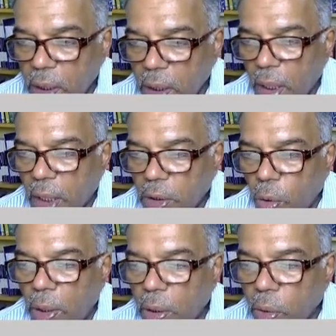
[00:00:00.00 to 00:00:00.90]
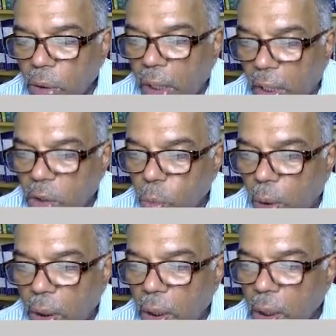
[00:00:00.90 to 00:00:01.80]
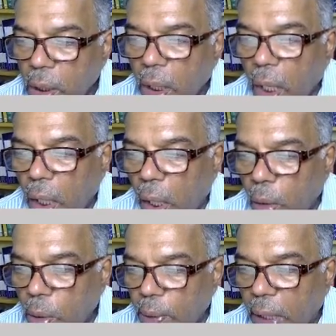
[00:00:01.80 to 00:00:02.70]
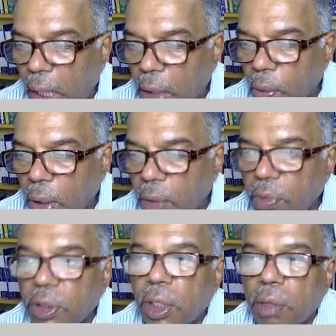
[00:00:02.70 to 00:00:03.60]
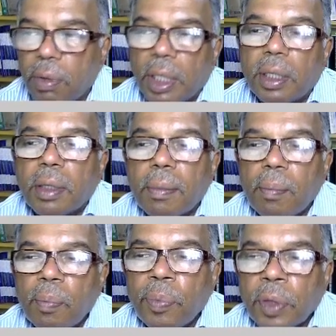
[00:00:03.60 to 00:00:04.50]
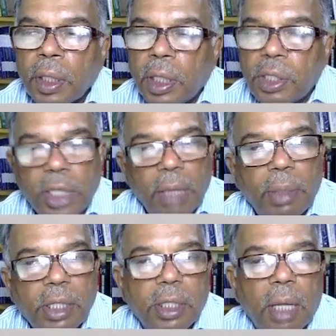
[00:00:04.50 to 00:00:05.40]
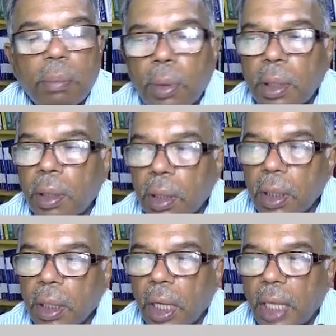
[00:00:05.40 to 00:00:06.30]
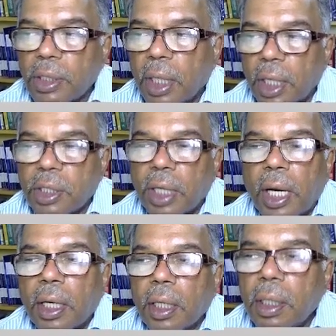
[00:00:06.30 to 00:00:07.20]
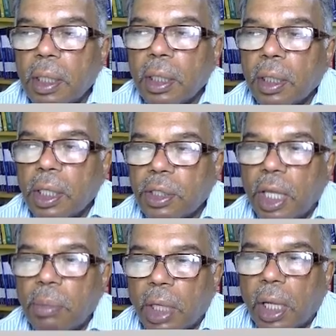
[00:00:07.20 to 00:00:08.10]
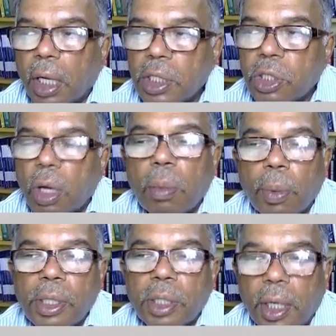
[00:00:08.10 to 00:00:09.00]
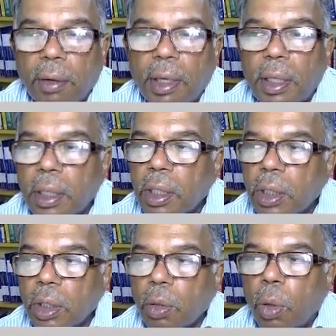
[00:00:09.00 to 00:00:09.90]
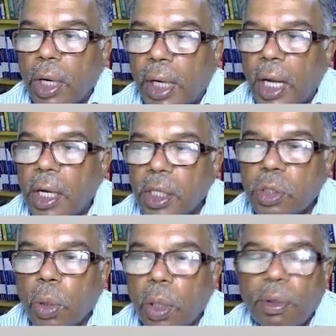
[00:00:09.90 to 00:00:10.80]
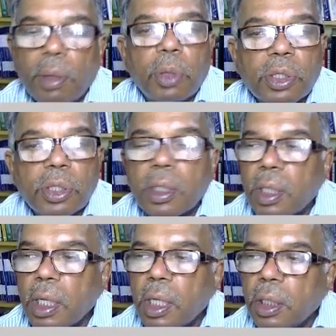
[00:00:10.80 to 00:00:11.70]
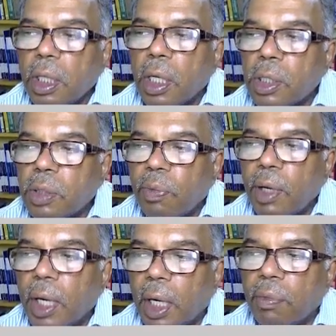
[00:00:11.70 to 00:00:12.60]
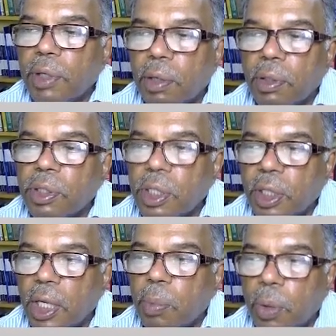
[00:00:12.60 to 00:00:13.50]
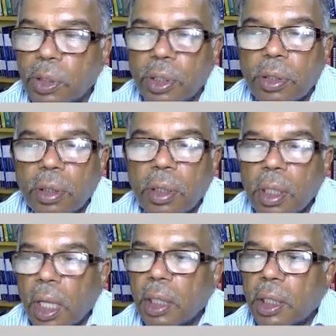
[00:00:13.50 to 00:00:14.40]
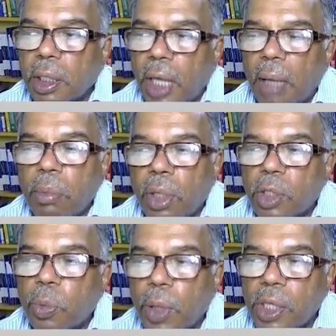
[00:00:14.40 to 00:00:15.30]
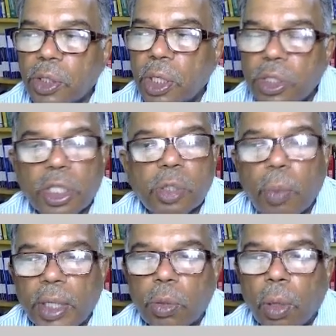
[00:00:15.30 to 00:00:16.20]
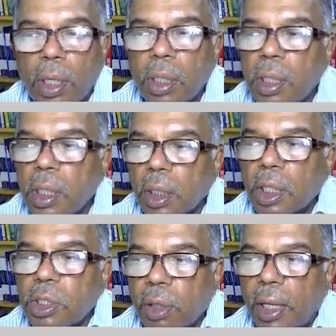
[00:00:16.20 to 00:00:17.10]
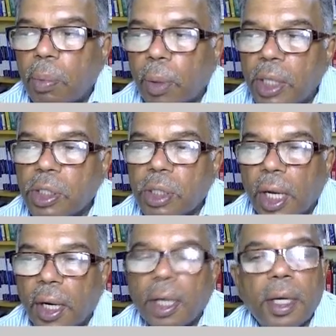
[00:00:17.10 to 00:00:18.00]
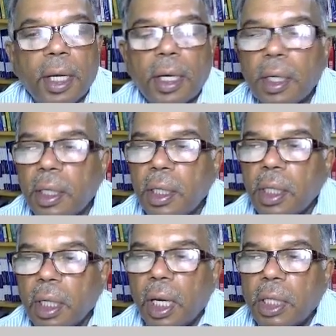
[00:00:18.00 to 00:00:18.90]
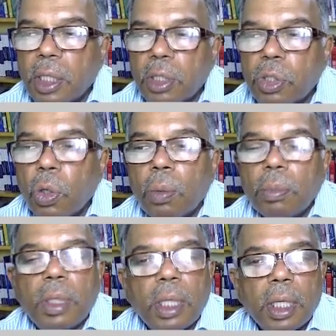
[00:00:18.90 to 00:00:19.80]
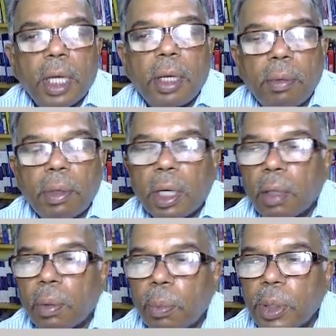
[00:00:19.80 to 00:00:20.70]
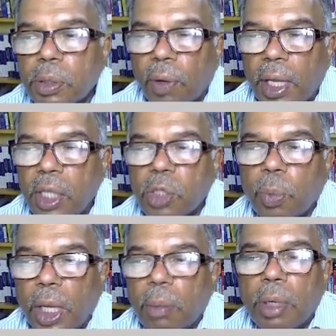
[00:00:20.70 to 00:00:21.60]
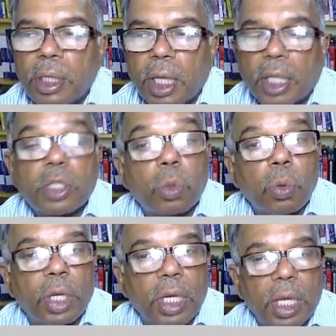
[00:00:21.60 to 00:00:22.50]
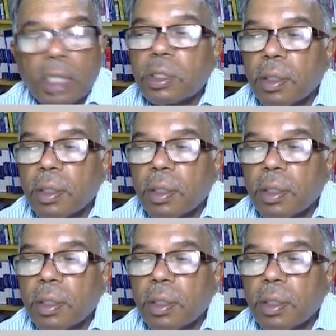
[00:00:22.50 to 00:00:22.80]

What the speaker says: Let's go into the next one, and how do we calculate with the dividend? The same example, let's understand the same. The current stock price 100, the volatility is 25%, the risk-free rate of interest is 8%, and the time to expiration is 6 by 12. The strike price is 110. Let's assume a dividend of rupees 5 is payable in the next 20 days.